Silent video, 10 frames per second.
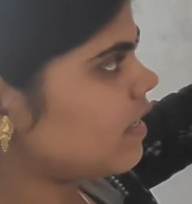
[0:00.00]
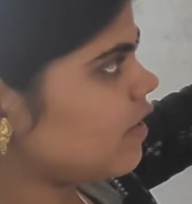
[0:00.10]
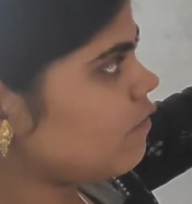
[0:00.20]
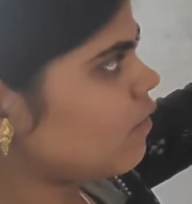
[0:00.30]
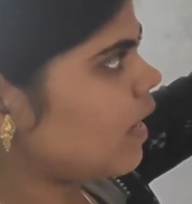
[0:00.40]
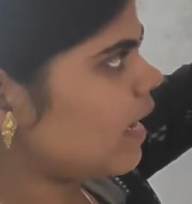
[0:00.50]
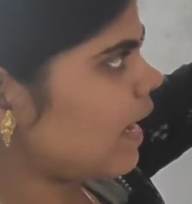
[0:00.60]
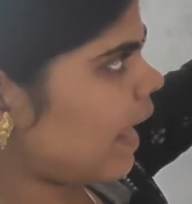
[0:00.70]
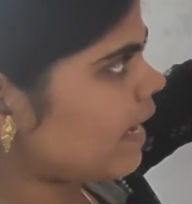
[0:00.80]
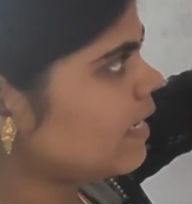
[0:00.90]
if
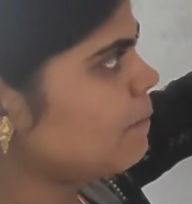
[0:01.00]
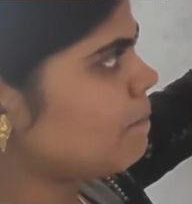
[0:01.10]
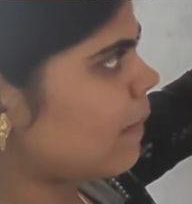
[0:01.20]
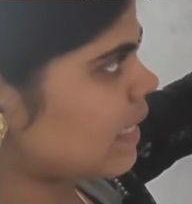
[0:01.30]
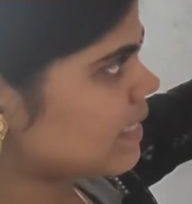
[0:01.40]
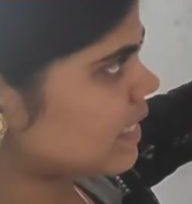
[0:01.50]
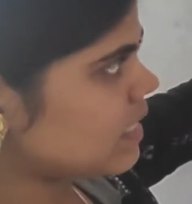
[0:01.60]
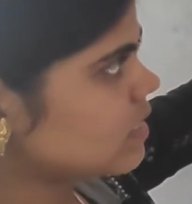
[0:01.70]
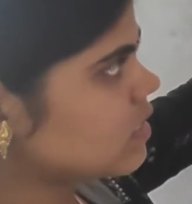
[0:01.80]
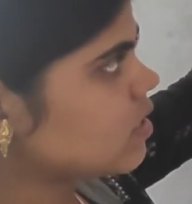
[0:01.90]
a line
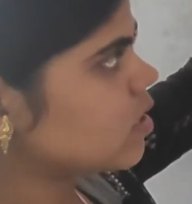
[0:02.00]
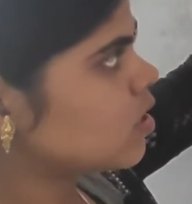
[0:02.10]
passes